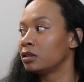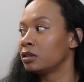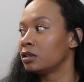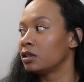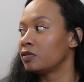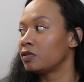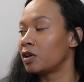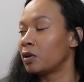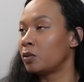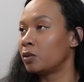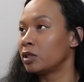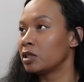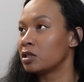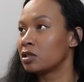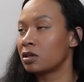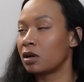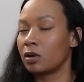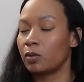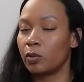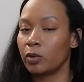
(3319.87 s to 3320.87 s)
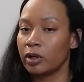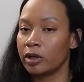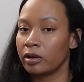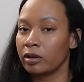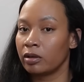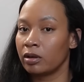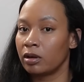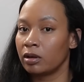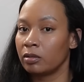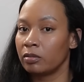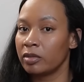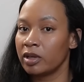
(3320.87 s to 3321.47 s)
if I want to start working on them.